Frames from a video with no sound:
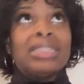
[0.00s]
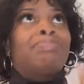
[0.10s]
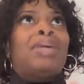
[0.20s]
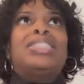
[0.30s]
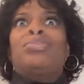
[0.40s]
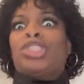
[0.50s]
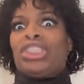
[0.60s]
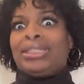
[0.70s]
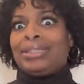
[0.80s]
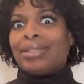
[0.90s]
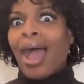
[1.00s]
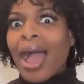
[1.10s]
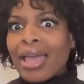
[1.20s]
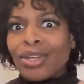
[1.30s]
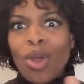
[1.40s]
especially when she could
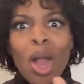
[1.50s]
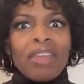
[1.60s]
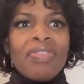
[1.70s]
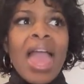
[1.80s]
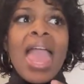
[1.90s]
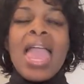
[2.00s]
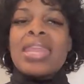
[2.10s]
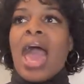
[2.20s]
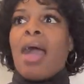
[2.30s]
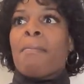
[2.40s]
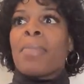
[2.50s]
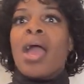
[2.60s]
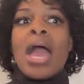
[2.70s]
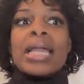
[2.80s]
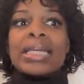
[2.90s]
sign and all of that, and
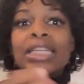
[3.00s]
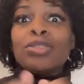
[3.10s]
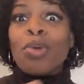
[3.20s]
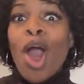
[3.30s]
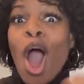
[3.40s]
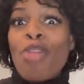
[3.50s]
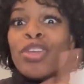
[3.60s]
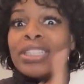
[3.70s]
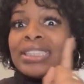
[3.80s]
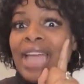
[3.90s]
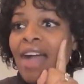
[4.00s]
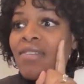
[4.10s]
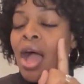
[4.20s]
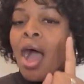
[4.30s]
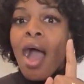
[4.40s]
connected with other deaf
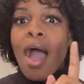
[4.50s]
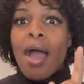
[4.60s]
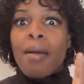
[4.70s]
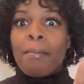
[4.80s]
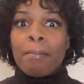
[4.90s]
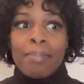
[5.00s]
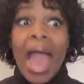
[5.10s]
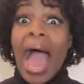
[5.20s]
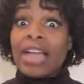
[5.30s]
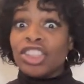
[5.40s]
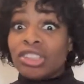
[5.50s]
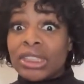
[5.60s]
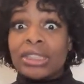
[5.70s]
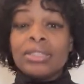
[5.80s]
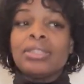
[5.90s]

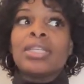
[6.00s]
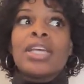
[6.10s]
actors.